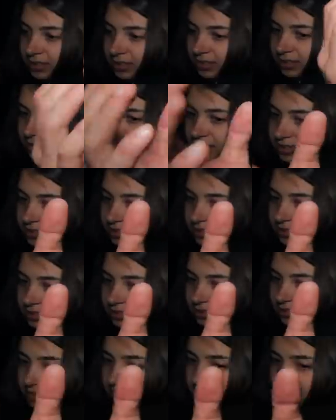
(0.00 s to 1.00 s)

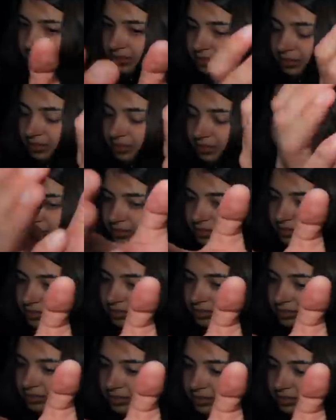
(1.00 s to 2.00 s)

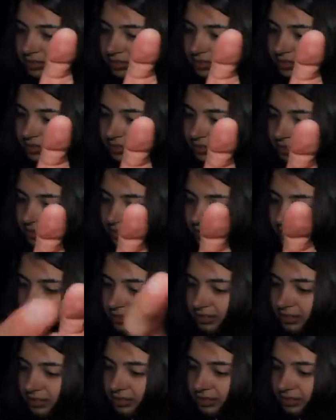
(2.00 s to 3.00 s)

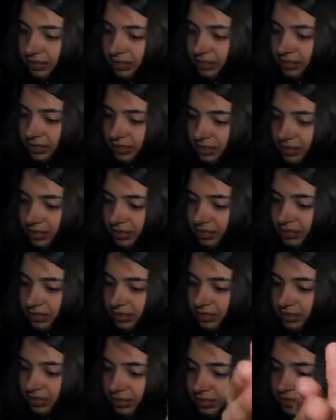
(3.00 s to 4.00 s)

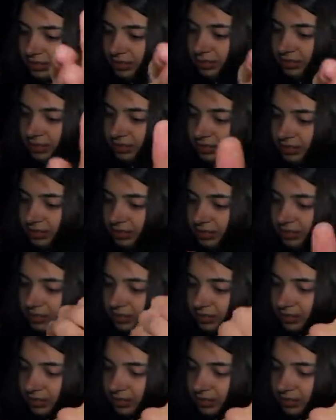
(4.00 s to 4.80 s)
(not speaking)